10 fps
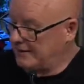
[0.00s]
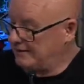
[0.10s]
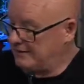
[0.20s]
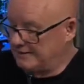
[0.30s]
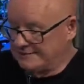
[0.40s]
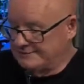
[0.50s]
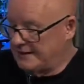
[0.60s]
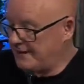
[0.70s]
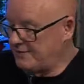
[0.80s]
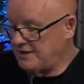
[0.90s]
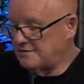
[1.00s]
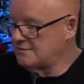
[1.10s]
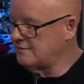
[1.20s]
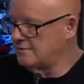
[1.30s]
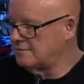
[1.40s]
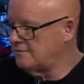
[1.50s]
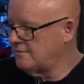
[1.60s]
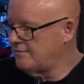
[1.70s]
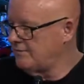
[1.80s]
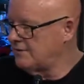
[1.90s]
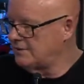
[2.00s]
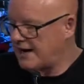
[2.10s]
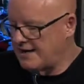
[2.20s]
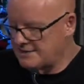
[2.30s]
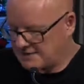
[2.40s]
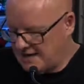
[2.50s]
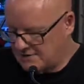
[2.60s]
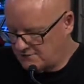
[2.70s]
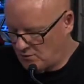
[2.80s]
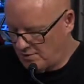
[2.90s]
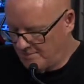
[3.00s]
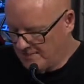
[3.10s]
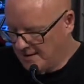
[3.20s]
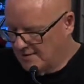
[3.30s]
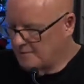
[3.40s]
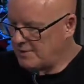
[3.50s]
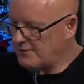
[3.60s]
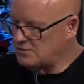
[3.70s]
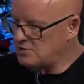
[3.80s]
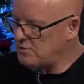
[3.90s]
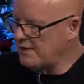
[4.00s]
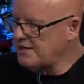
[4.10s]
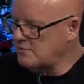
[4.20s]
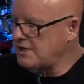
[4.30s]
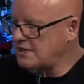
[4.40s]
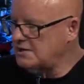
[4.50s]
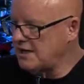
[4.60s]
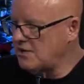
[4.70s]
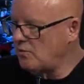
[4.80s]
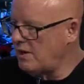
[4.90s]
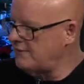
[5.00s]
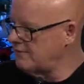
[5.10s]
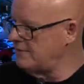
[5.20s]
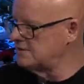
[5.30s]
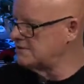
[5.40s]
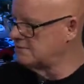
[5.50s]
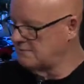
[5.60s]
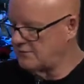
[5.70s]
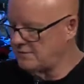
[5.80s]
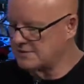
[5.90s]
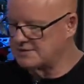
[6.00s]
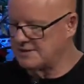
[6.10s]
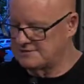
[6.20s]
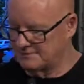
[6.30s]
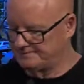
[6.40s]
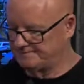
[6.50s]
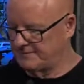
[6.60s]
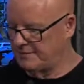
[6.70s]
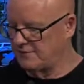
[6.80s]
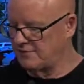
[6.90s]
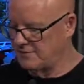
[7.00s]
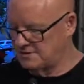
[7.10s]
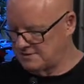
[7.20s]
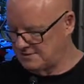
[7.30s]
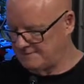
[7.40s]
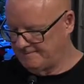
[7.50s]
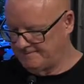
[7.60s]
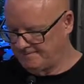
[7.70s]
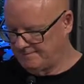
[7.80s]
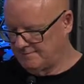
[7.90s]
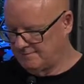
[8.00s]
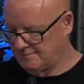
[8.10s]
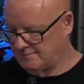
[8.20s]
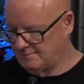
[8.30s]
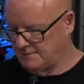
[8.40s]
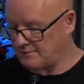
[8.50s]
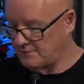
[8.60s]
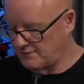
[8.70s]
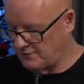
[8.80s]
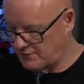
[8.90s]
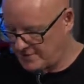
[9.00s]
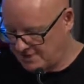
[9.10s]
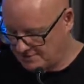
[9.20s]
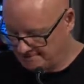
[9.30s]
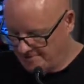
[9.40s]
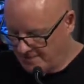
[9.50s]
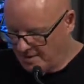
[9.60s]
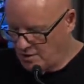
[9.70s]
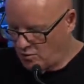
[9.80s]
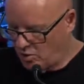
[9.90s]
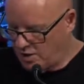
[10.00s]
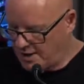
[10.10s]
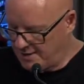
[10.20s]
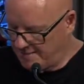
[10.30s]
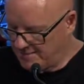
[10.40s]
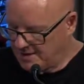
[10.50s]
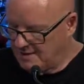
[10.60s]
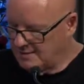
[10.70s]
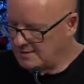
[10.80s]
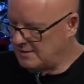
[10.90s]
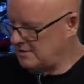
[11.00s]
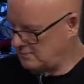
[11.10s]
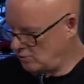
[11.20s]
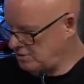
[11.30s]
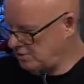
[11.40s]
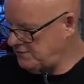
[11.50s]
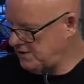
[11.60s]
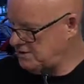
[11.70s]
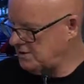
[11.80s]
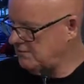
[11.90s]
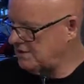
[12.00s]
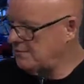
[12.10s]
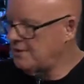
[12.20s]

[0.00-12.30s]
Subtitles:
I think the die is cast for them. But there's two things we need to take away from this lesson. I mean, from this information. One, what you've touched on a couple of